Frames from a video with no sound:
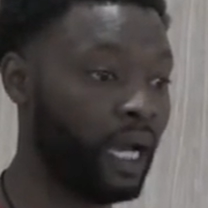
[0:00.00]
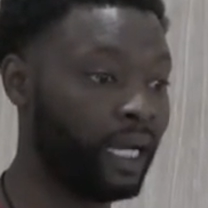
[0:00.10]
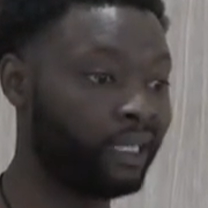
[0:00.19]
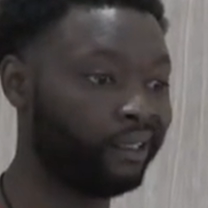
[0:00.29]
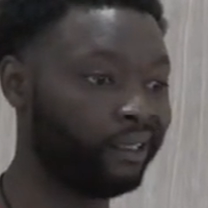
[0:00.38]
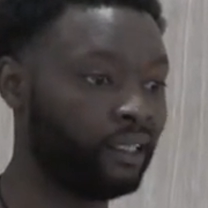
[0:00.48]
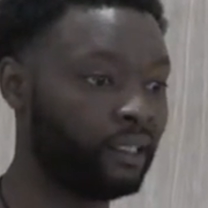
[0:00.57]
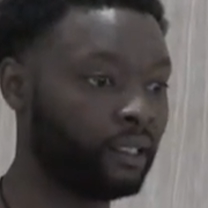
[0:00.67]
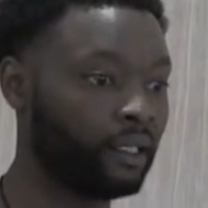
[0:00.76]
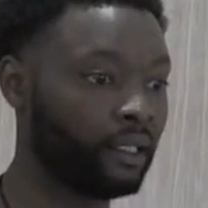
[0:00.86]
And
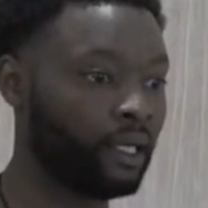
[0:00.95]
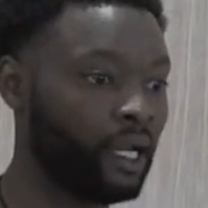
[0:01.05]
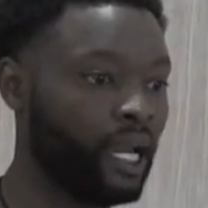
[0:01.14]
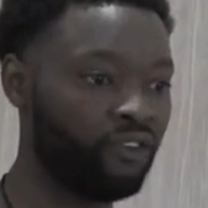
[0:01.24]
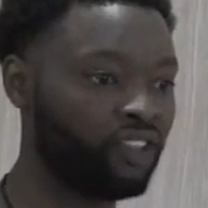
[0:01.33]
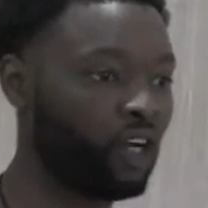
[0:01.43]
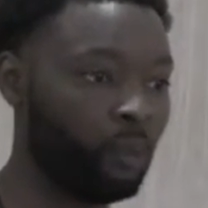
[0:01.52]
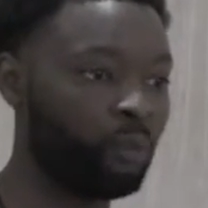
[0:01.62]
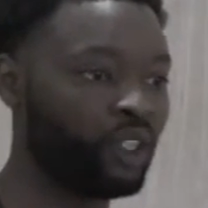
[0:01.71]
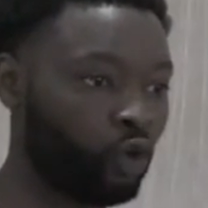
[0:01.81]
every
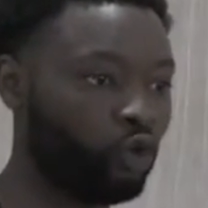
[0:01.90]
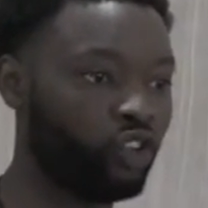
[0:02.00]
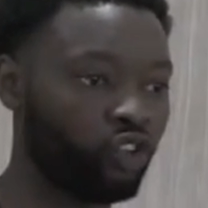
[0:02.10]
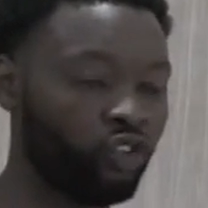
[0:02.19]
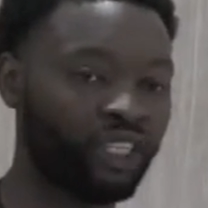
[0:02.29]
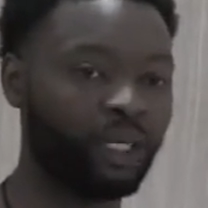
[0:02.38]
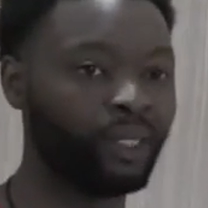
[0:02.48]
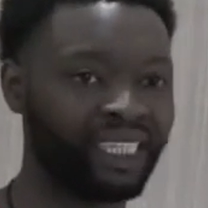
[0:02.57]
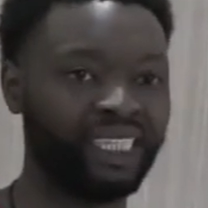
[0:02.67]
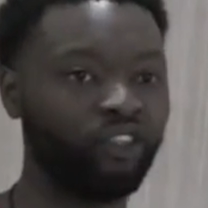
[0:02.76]
time we saw each other,
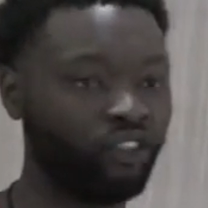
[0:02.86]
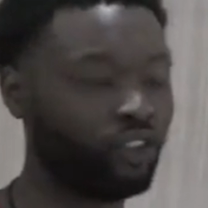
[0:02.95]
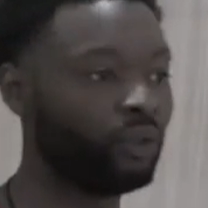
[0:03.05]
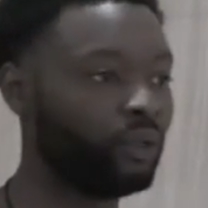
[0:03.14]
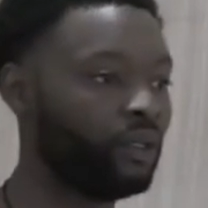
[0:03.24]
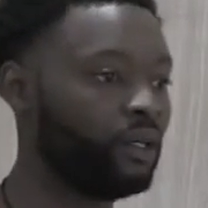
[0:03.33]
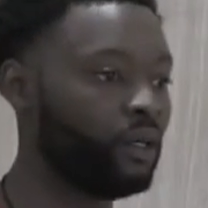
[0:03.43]
there was an issue.